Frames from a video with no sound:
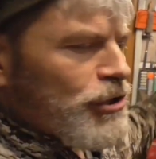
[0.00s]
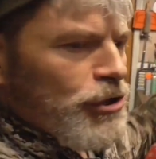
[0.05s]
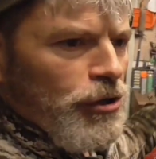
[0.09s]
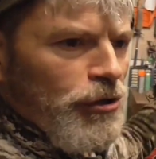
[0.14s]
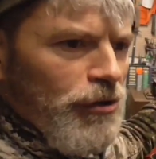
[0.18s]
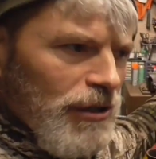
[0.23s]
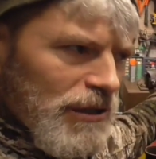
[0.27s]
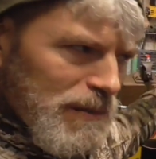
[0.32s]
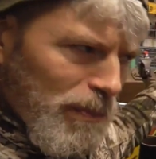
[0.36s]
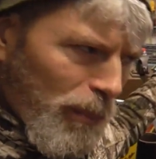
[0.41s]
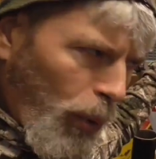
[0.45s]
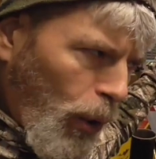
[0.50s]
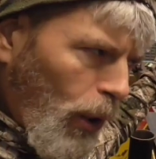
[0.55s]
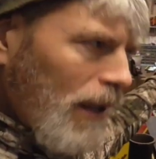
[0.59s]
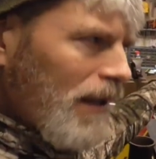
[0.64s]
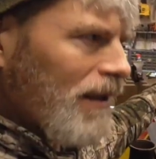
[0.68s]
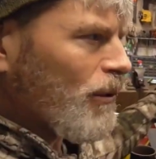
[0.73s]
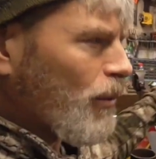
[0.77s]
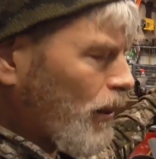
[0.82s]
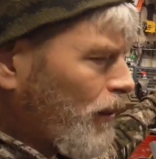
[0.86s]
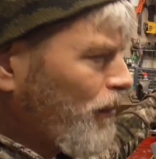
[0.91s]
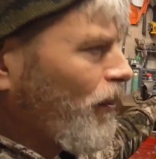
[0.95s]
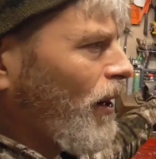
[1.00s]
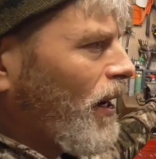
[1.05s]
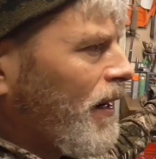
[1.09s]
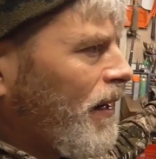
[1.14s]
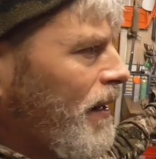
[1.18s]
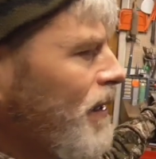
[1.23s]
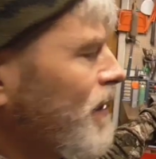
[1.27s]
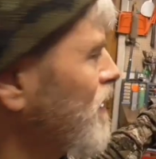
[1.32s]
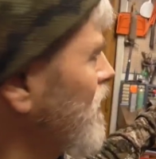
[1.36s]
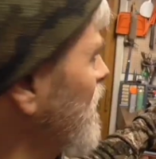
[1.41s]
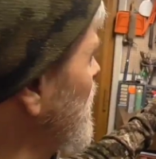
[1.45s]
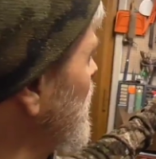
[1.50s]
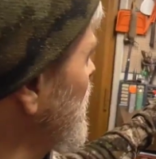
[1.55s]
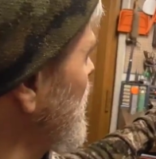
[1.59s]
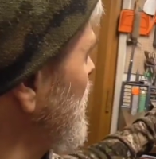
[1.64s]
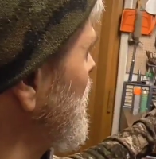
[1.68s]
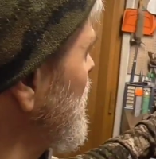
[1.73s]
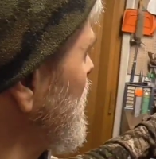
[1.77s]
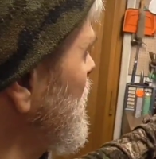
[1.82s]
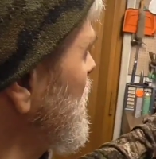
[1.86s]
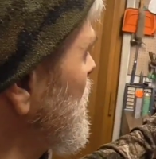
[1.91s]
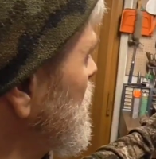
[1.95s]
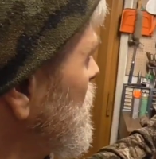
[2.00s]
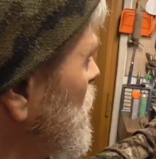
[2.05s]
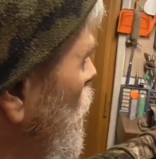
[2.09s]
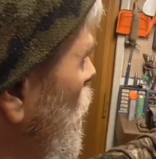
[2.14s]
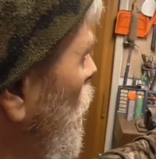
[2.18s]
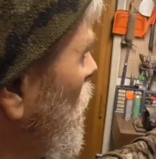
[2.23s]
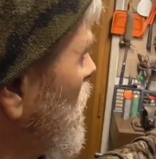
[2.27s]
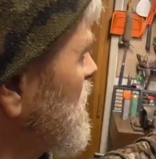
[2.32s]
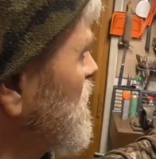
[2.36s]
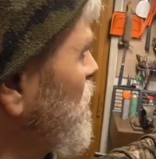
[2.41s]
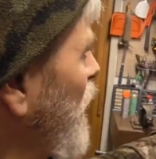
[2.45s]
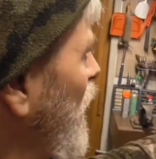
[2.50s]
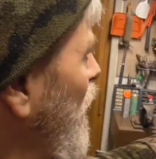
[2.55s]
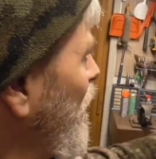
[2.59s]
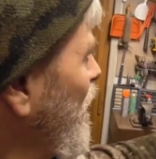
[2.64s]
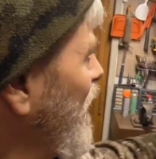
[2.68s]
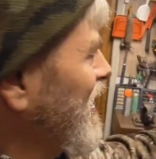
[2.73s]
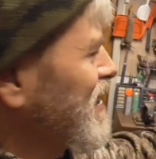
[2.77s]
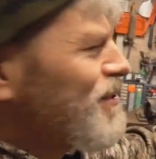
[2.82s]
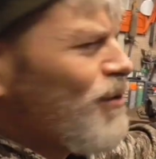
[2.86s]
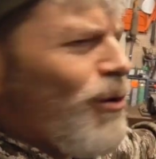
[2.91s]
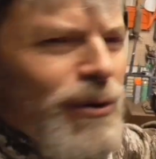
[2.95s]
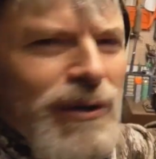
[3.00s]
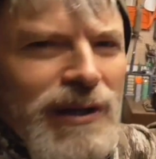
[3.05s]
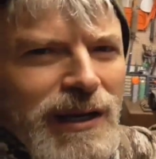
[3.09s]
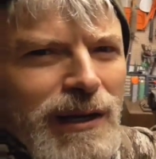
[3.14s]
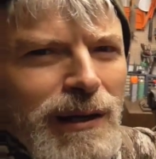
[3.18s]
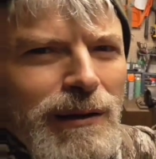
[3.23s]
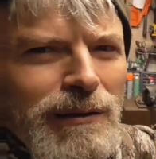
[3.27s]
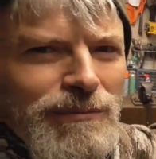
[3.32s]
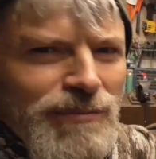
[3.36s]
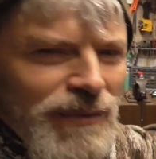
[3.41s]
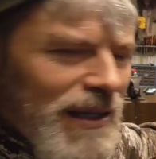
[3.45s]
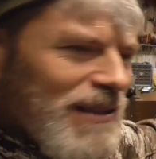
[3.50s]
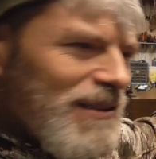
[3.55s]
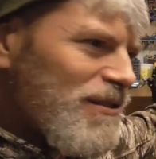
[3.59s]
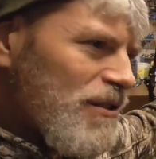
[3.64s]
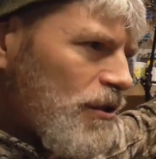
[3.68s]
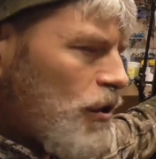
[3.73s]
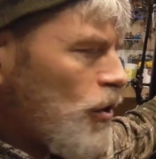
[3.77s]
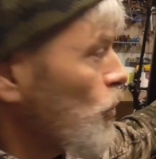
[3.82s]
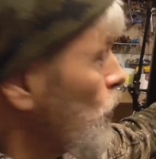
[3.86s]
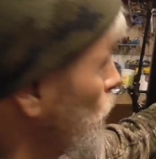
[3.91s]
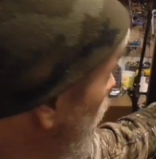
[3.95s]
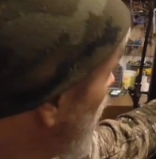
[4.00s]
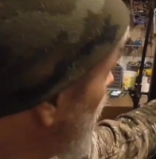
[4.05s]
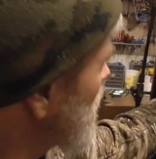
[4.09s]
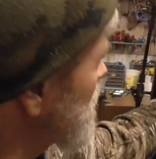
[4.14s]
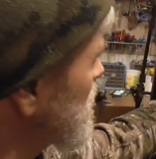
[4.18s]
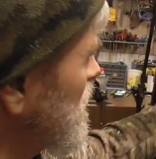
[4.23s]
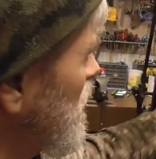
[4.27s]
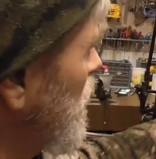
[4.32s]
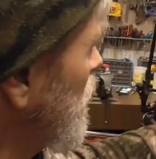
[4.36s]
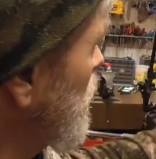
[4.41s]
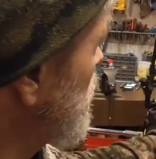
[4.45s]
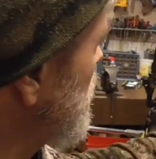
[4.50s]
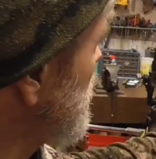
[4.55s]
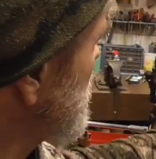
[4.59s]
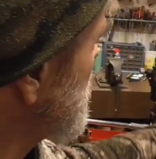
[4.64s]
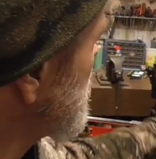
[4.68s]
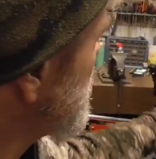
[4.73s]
sure this boiler will run it. Two horsepower. That's only, that's two also.